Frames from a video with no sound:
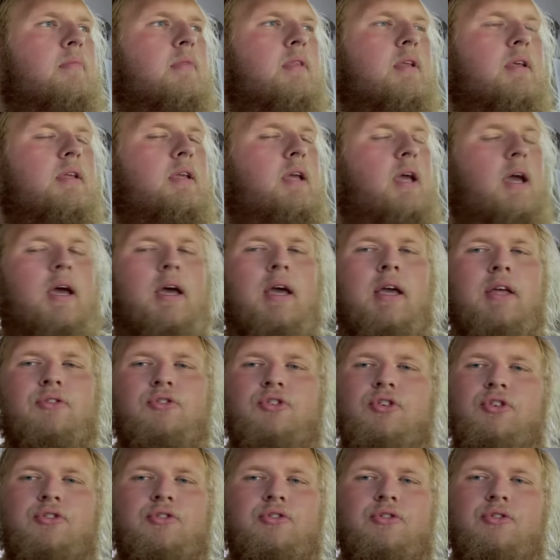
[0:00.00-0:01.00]
Yeah, it's
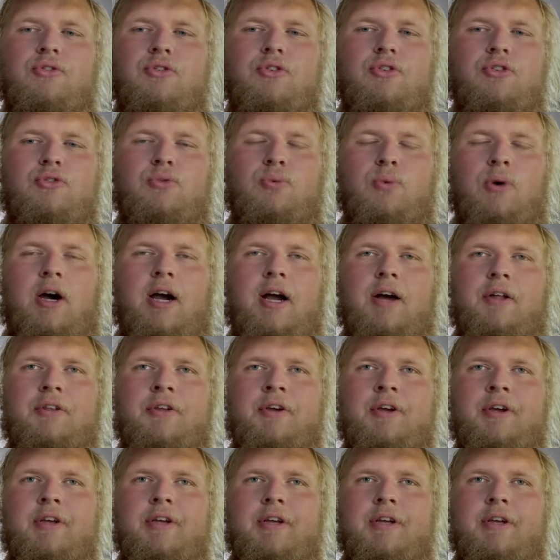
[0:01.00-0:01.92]
just wild.